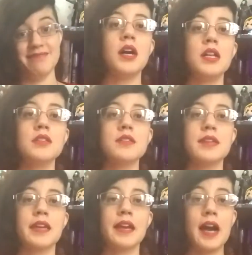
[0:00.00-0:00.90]
Another
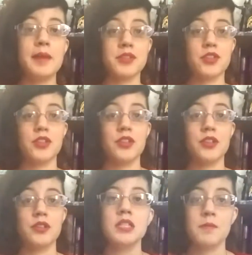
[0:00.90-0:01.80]
thing I'm
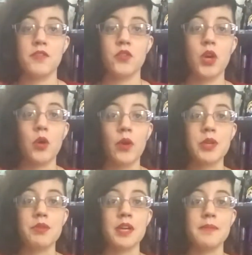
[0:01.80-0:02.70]
sure some of you are
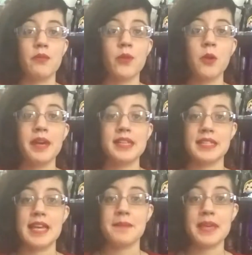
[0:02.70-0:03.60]
wondering about romance
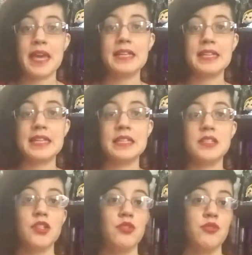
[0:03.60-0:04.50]
and happy ending
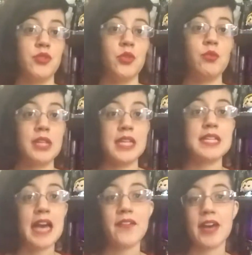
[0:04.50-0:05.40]
is, do you need
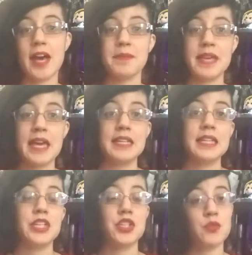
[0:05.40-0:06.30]
to have a happy
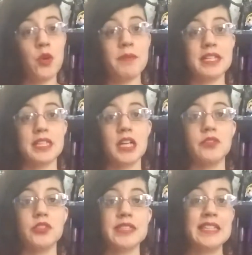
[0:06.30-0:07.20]
ending in your romance
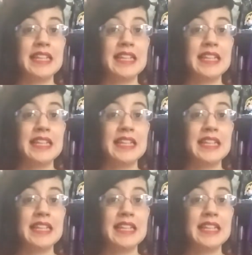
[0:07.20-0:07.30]
novels?